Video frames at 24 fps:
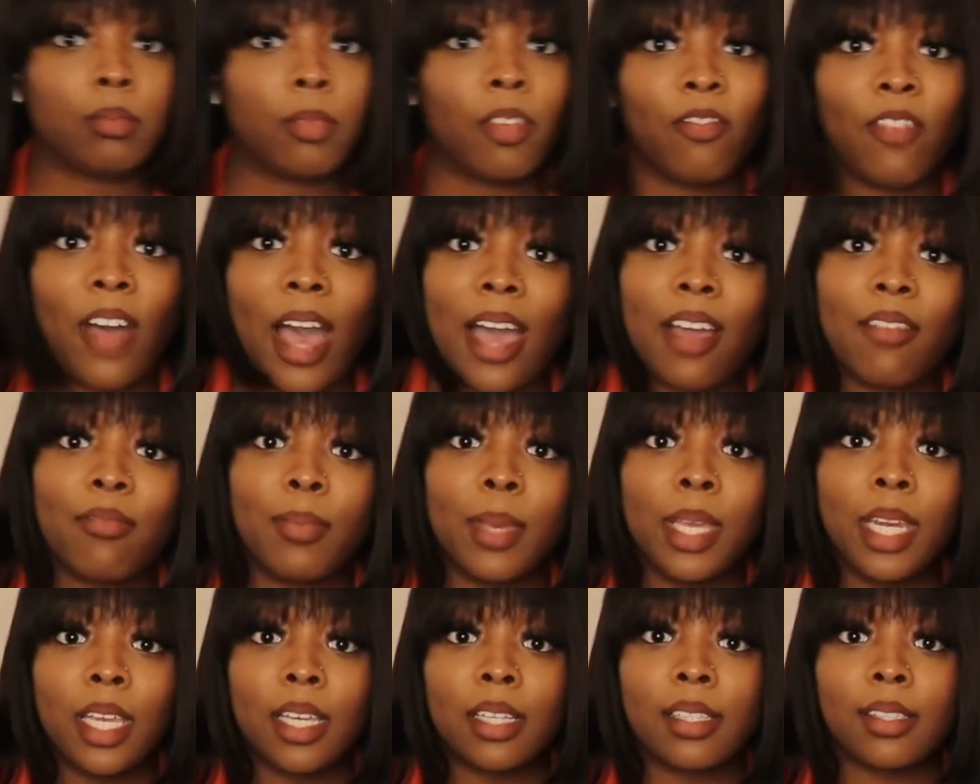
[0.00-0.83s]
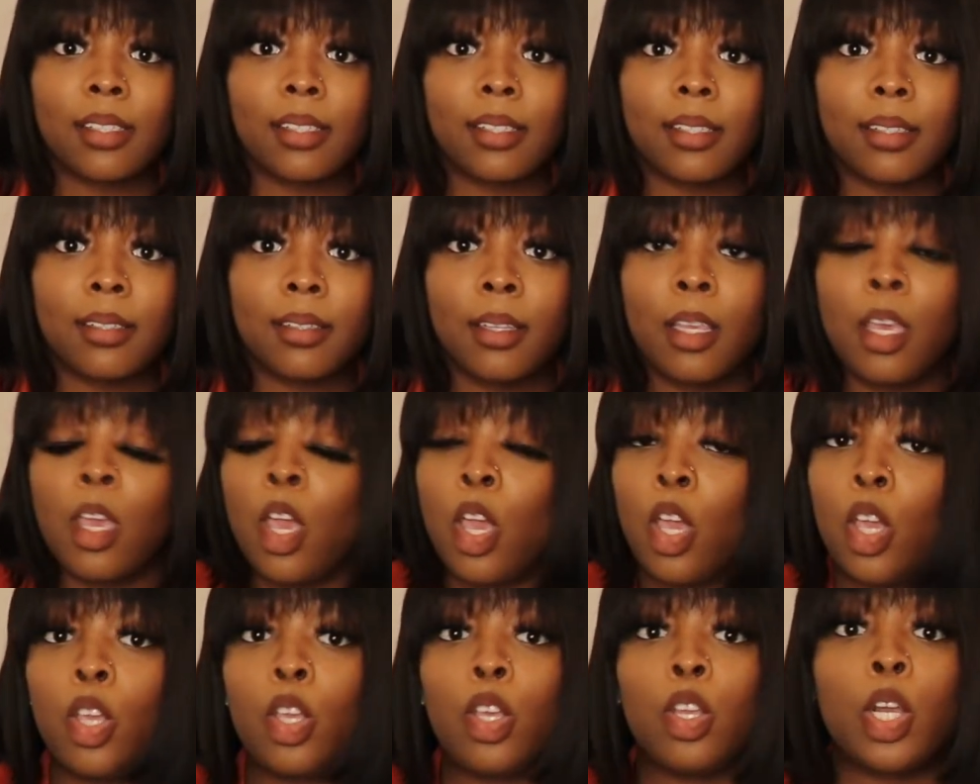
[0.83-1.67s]
5 minutes,
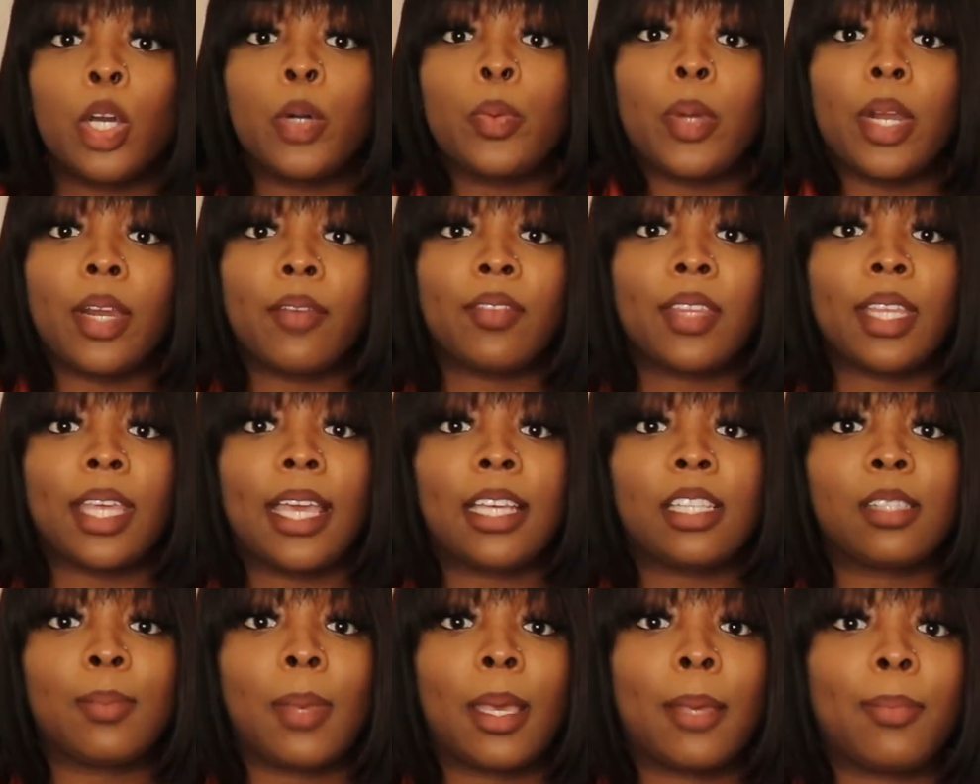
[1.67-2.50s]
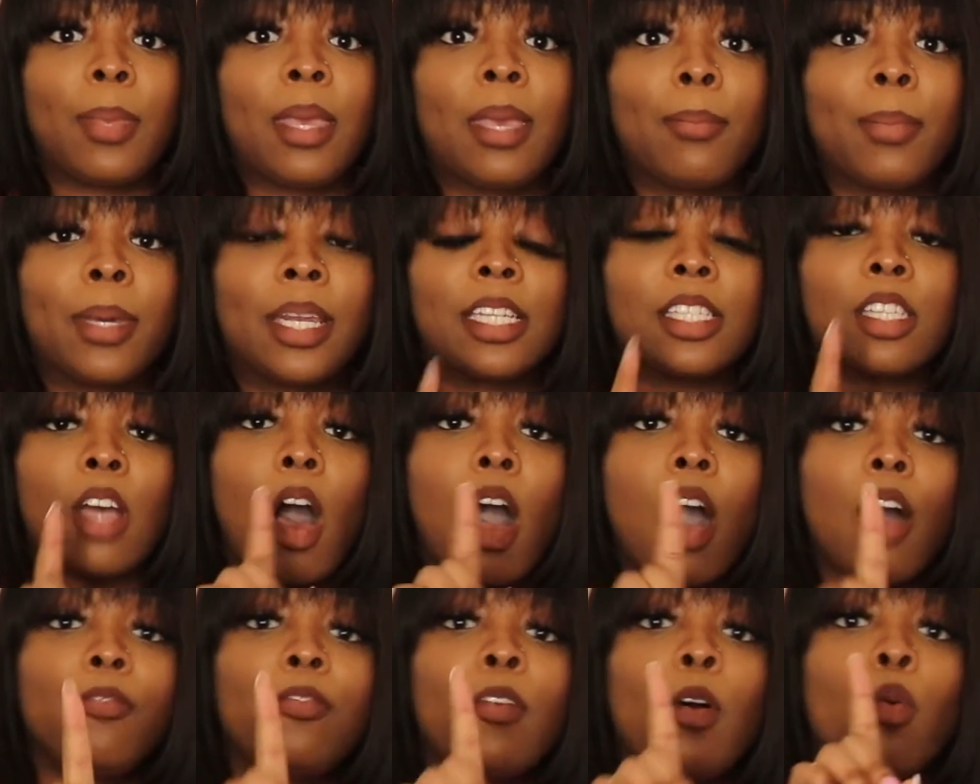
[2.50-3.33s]
whatever the case may be, but it's
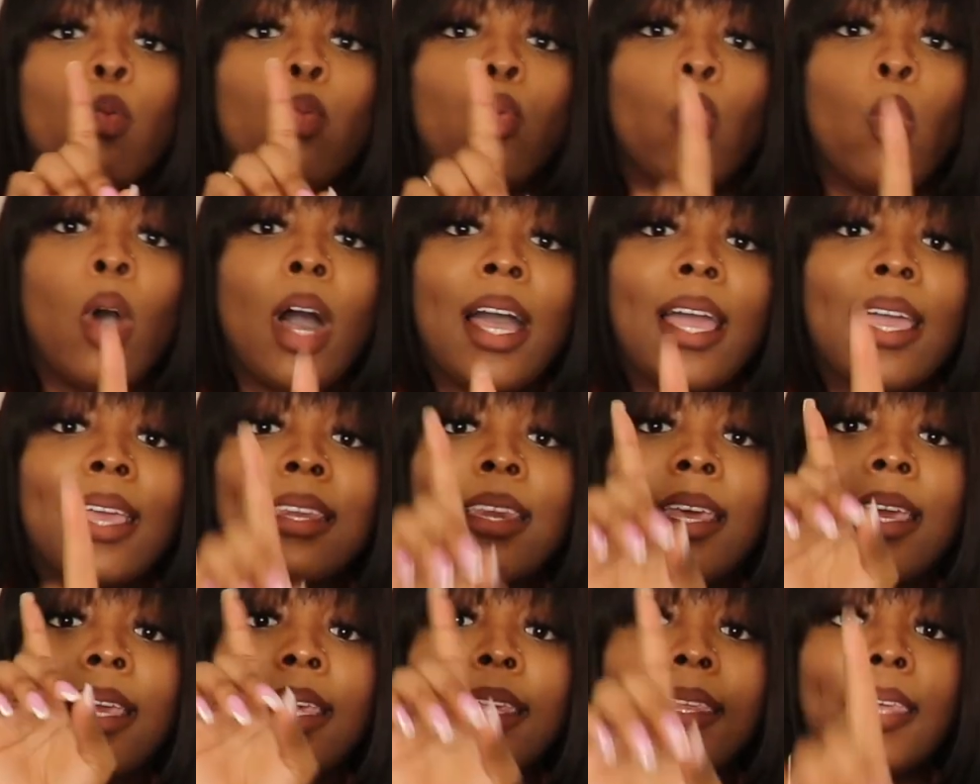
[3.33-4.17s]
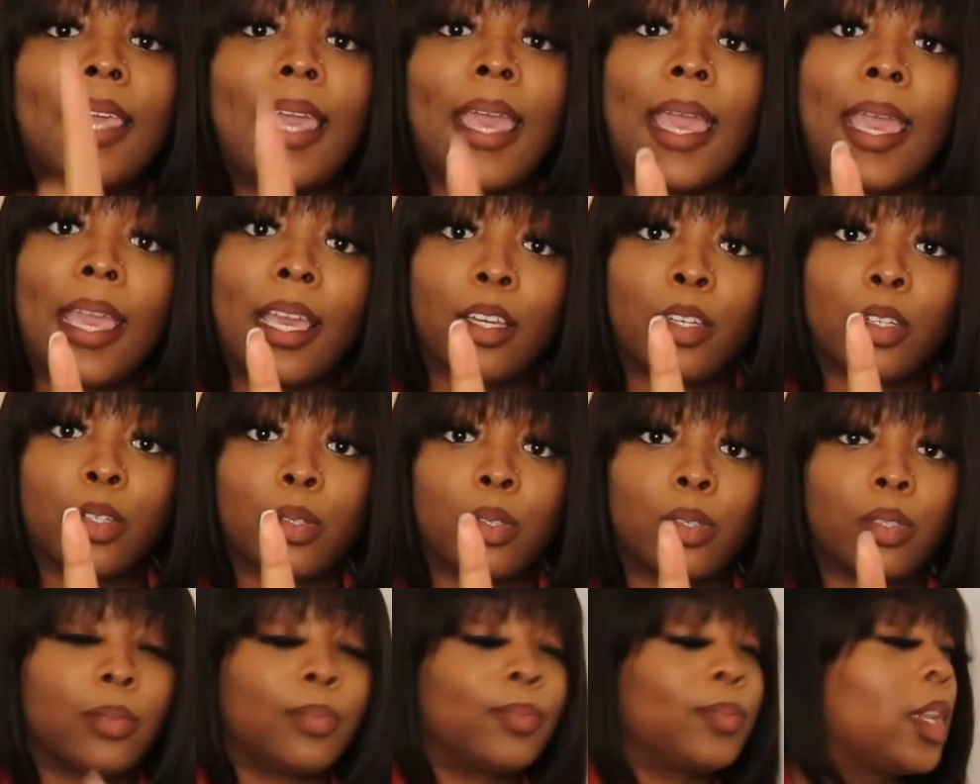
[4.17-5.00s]
off of one
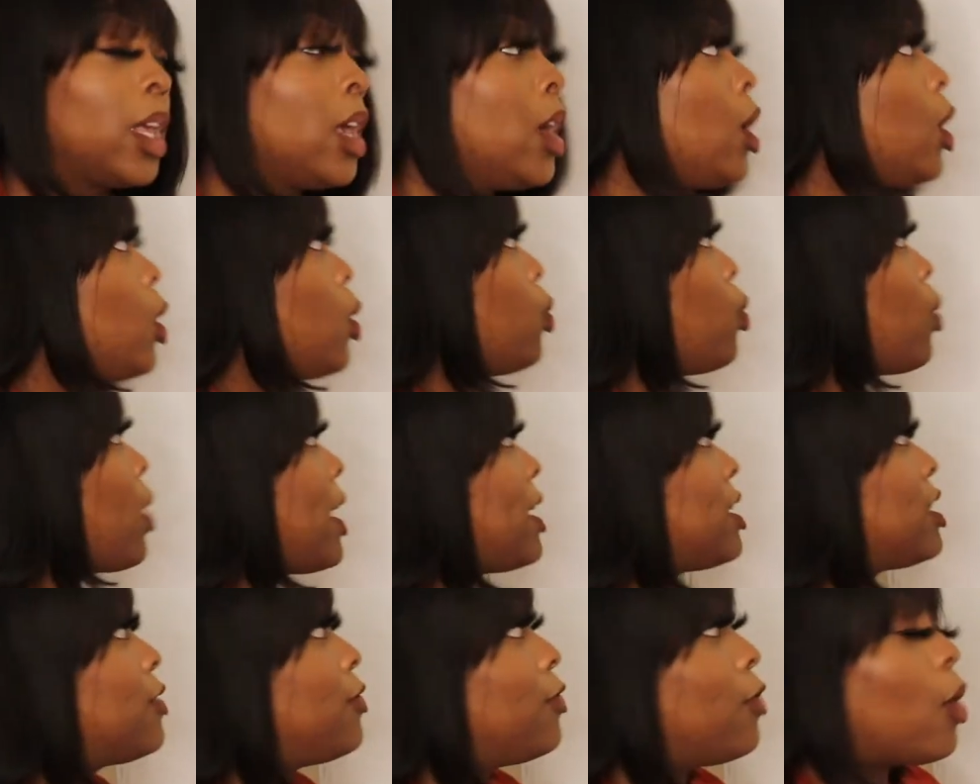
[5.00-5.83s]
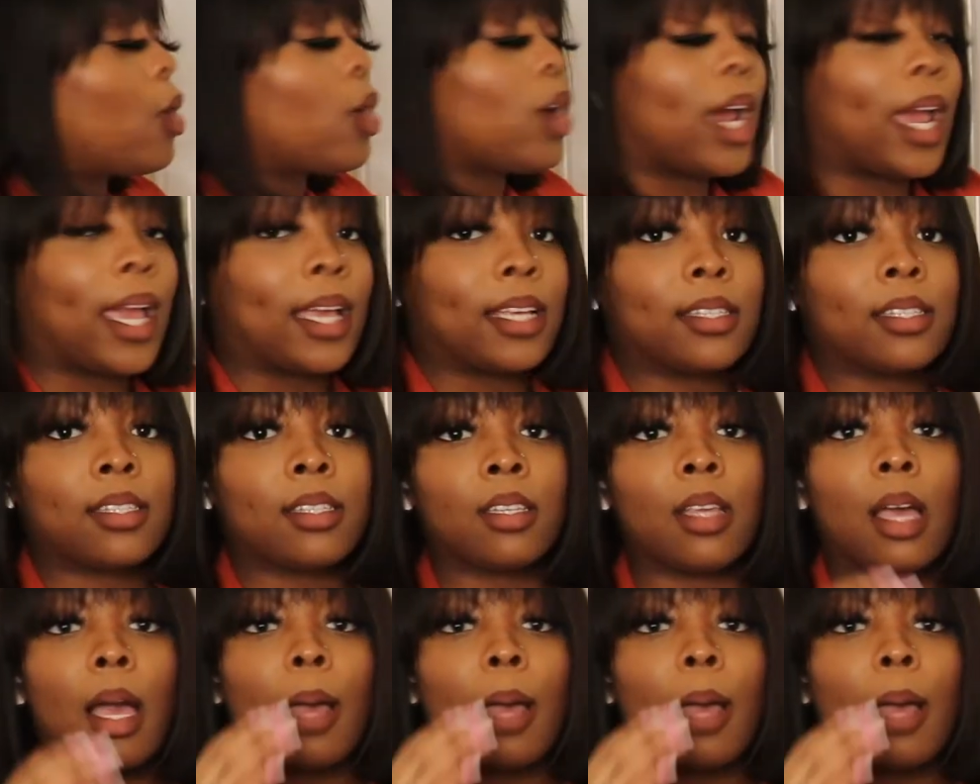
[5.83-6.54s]
candle. Whereas Forex